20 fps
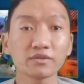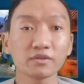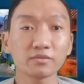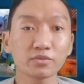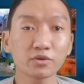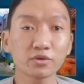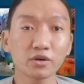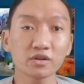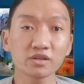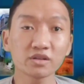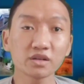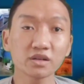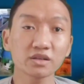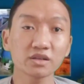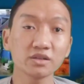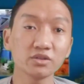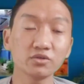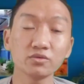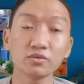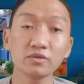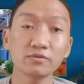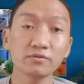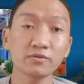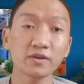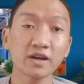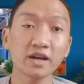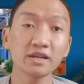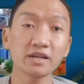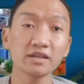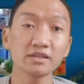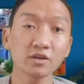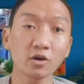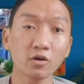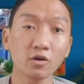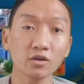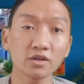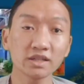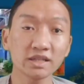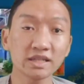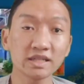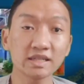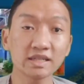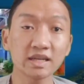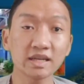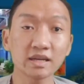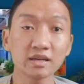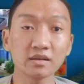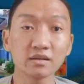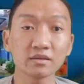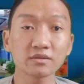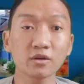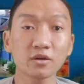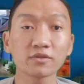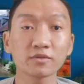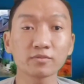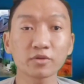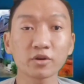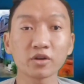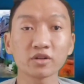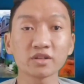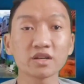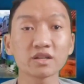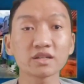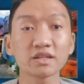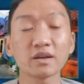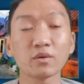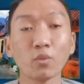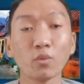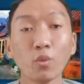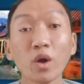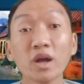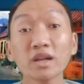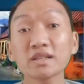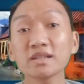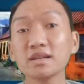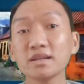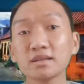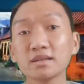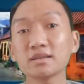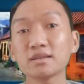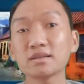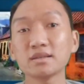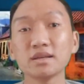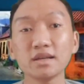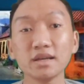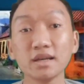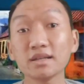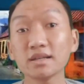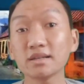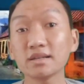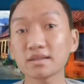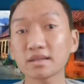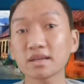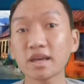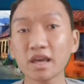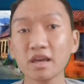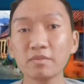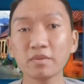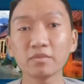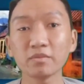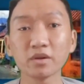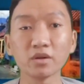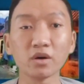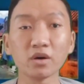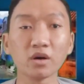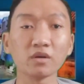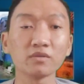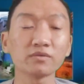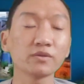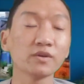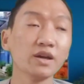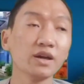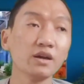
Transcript: product, you will find all the details of the product and what it is capable of.